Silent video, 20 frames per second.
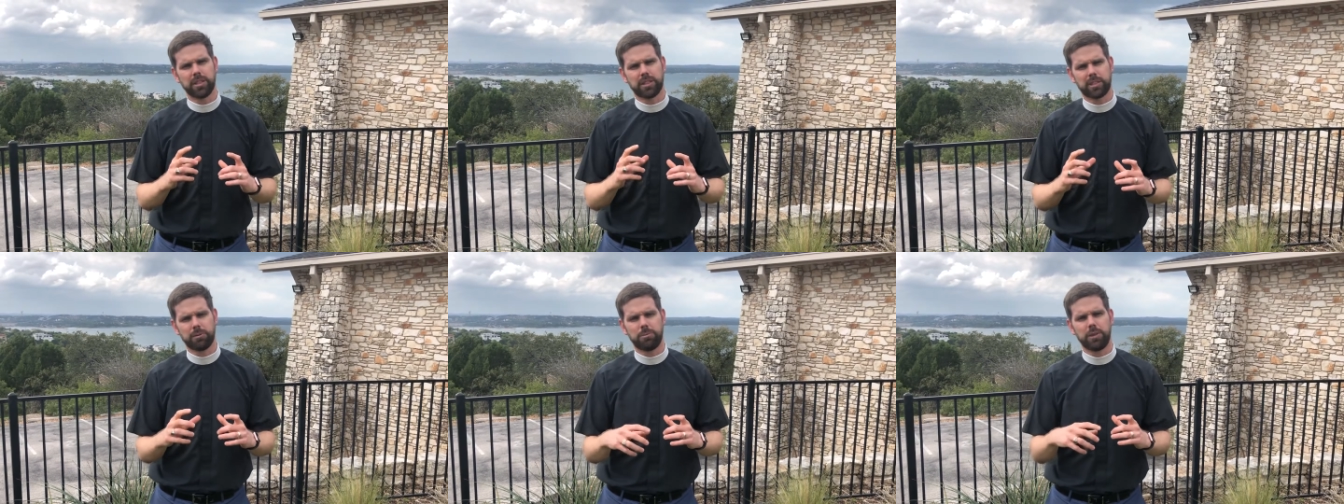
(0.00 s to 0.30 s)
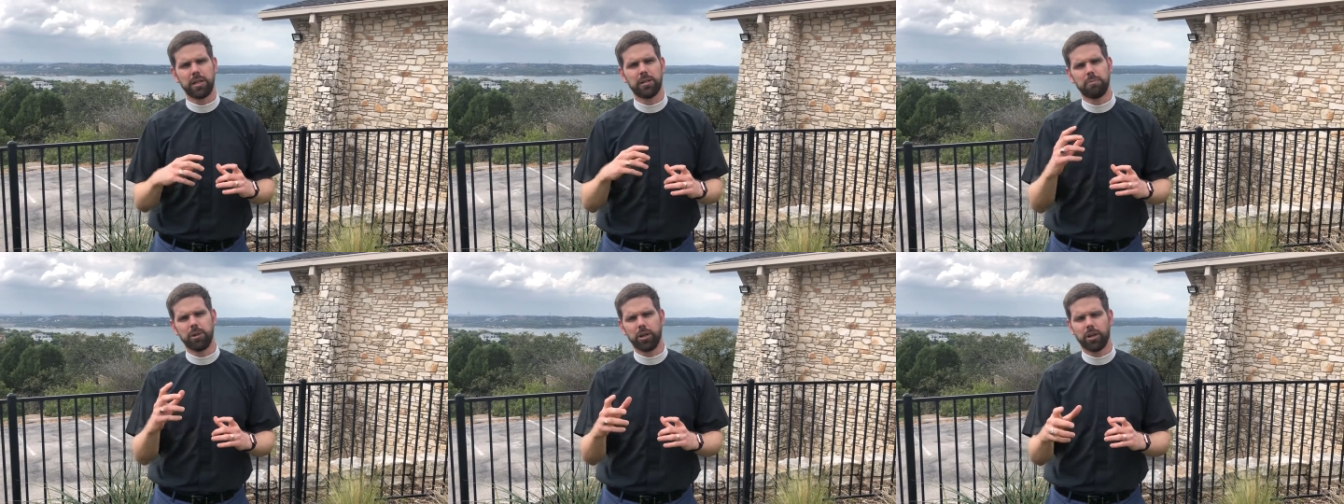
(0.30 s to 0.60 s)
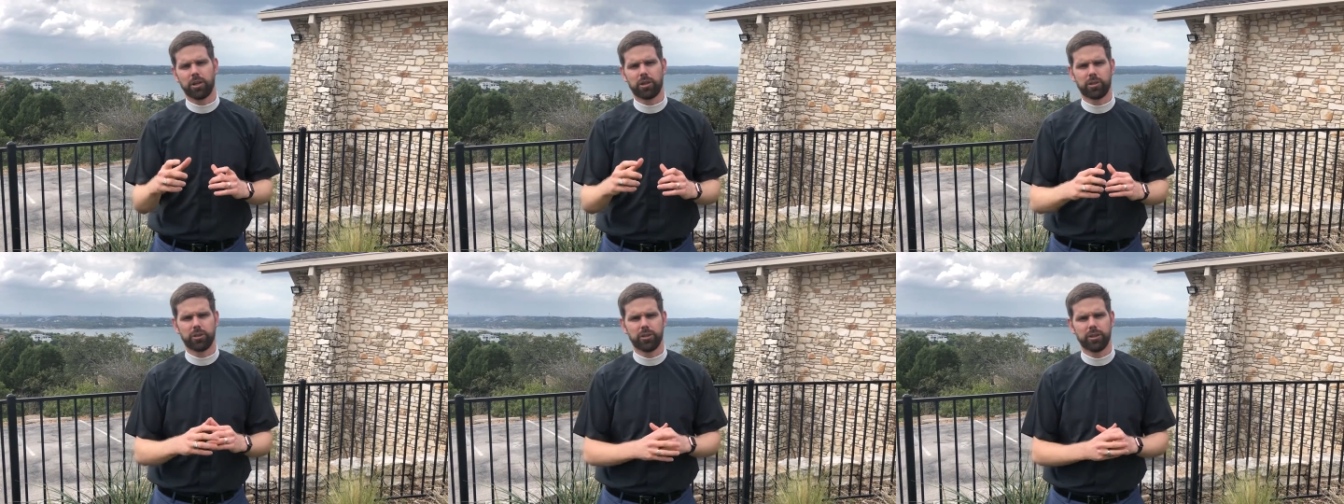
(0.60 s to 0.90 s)
to be a
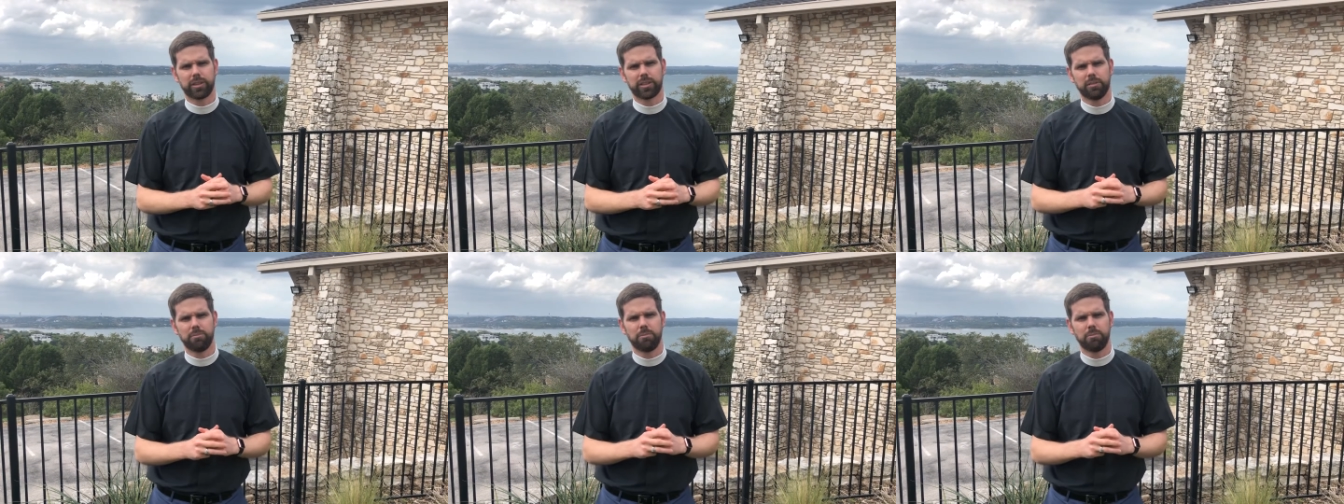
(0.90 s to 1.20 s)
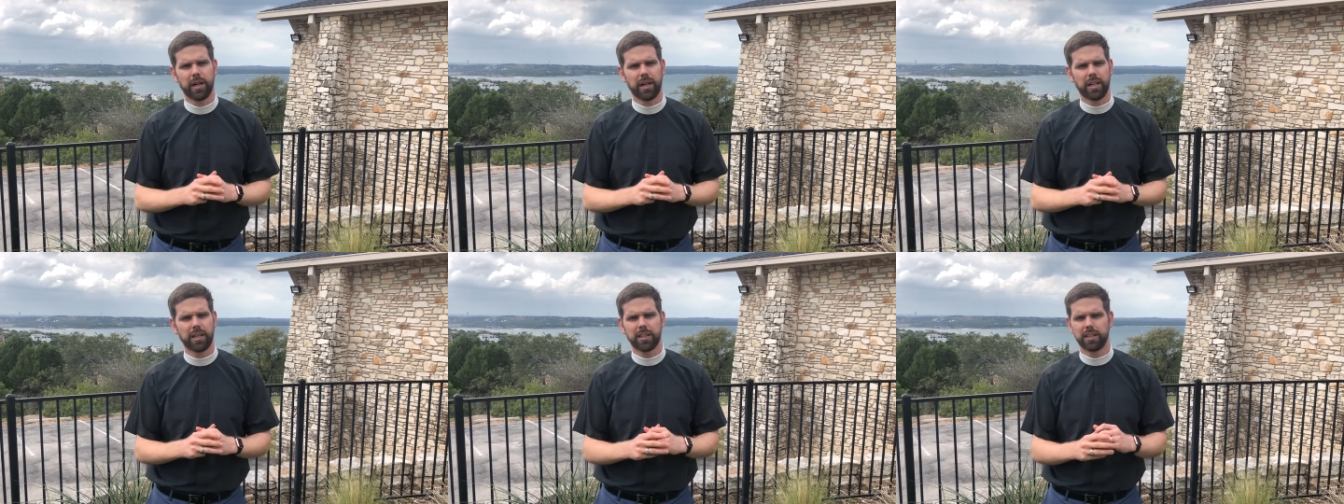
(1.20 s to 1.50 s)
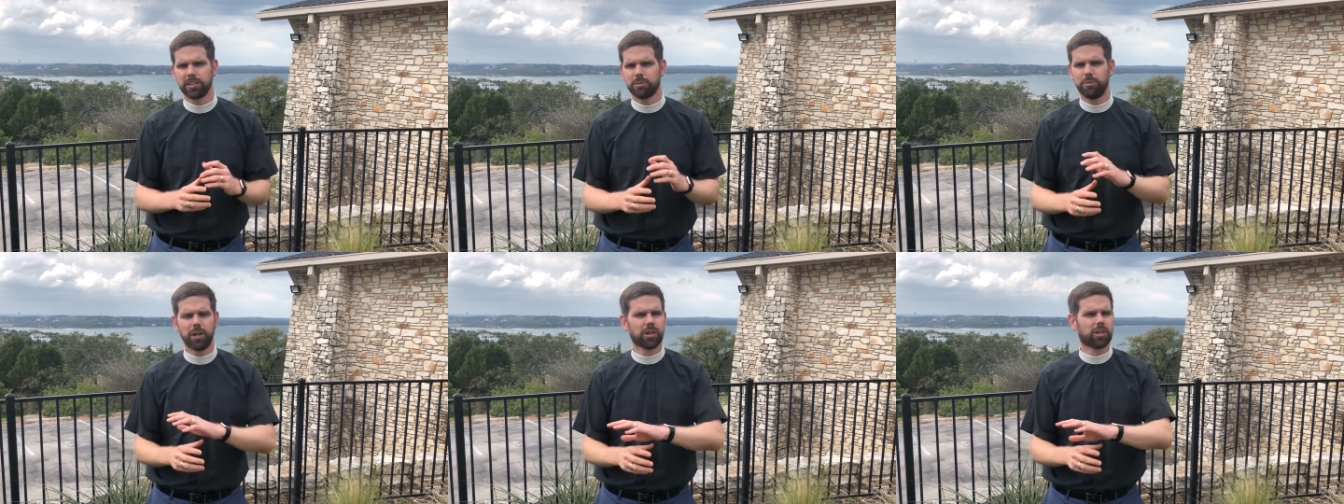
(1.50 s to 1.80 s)
miracle to somebody,
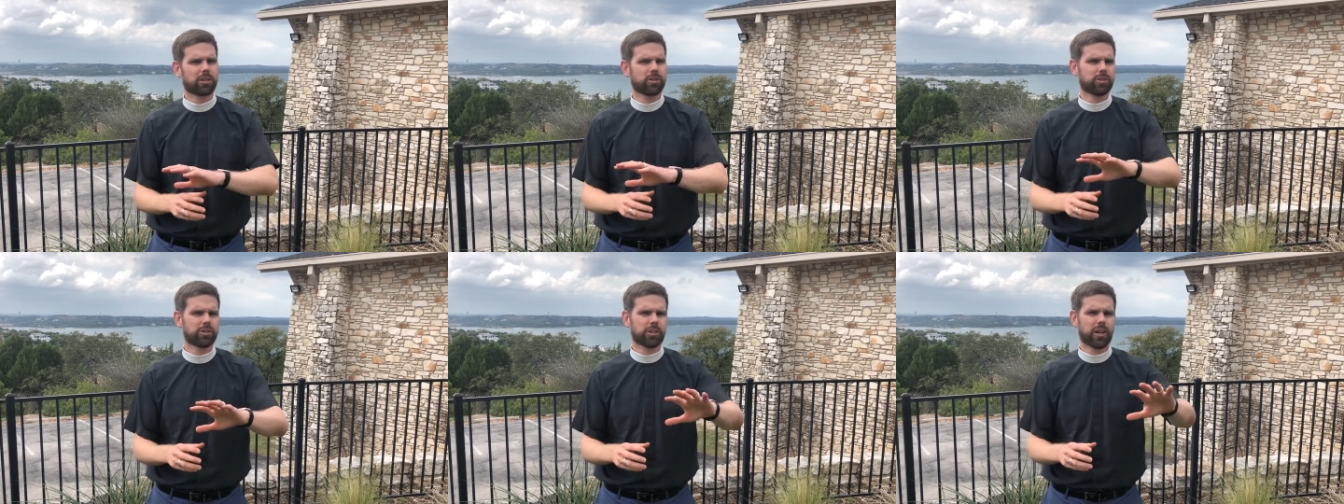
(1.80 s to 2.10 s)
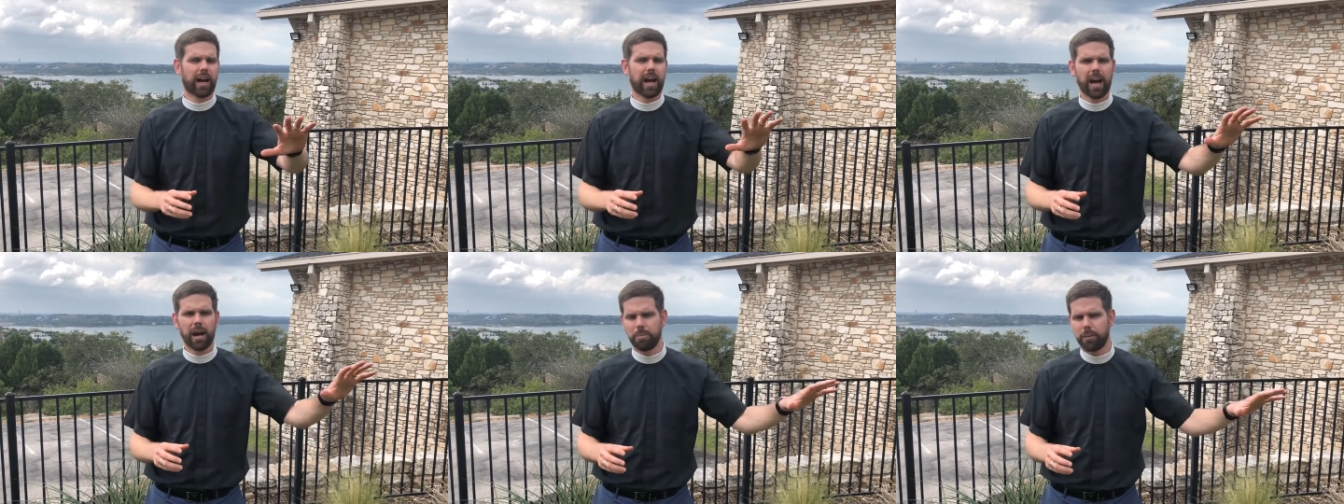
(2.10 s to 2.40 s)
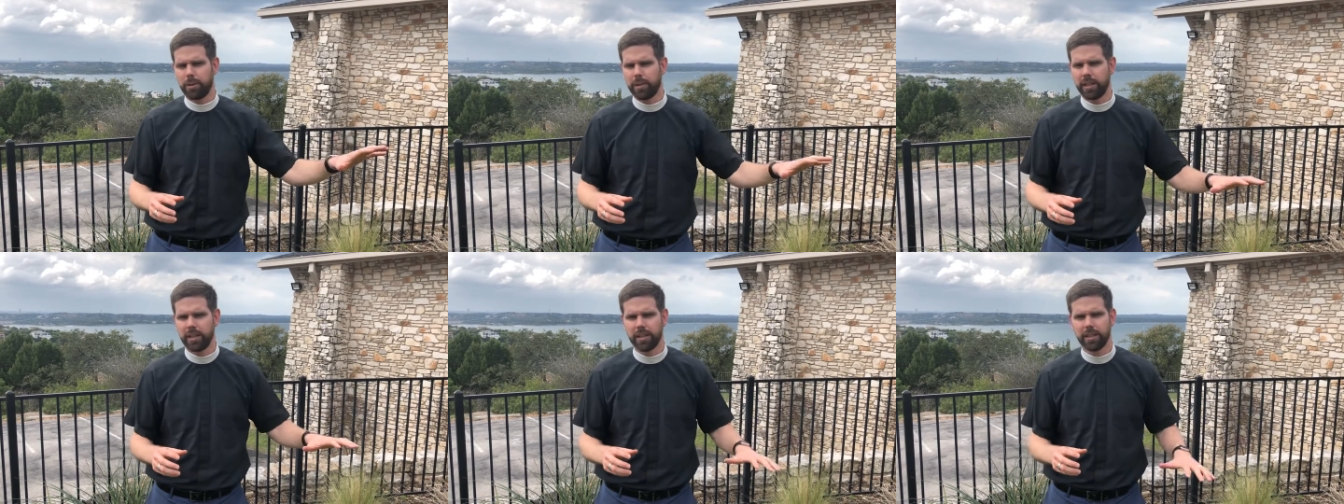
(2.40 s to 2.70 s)
because miracles are
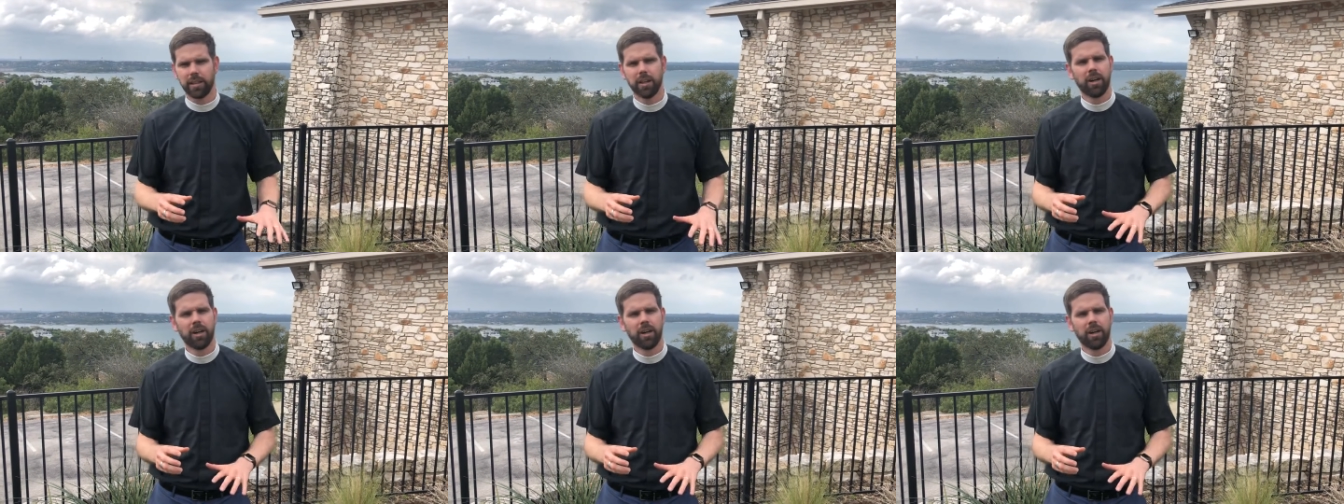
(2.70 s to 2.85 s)
happening